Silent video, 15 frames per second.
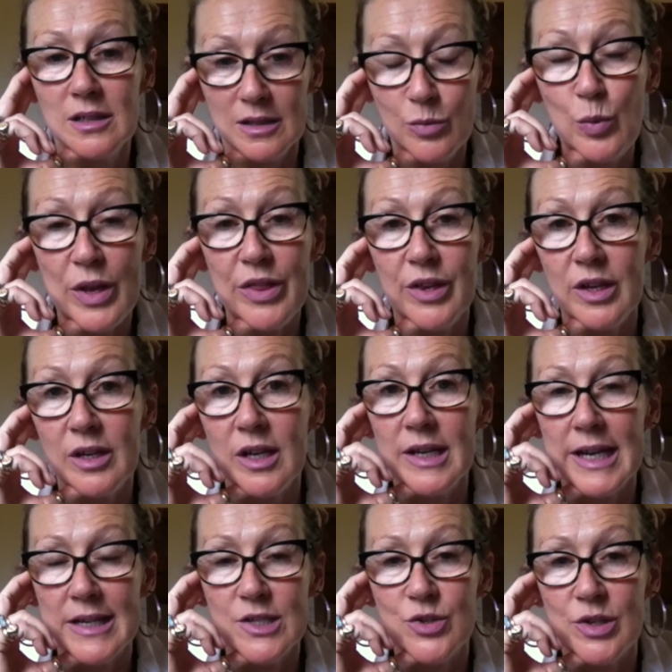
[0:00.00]
with a
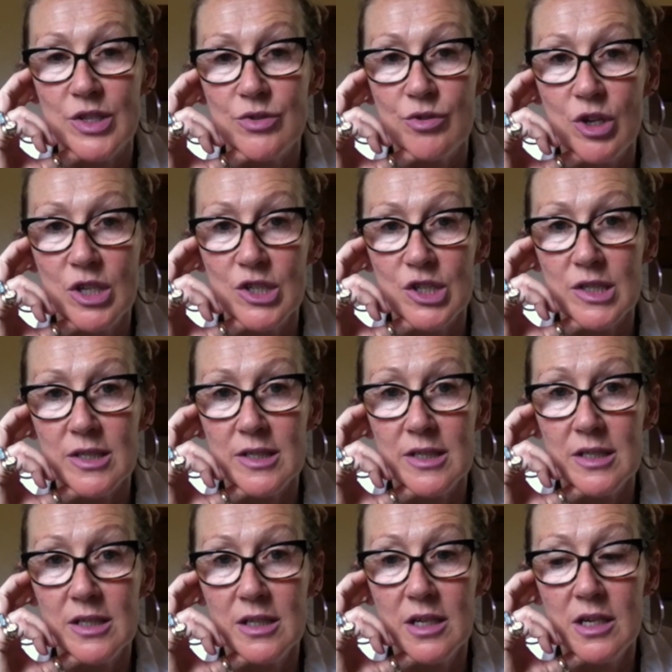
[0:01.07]

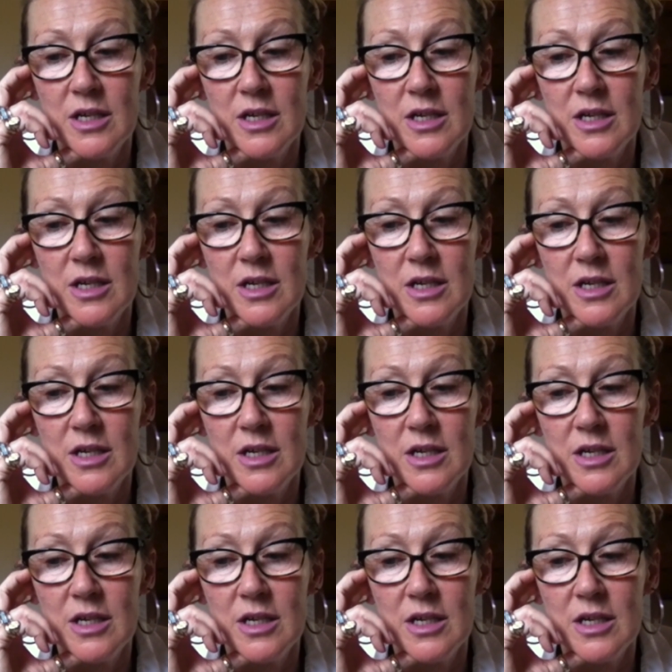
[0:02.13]
gastroenterologist.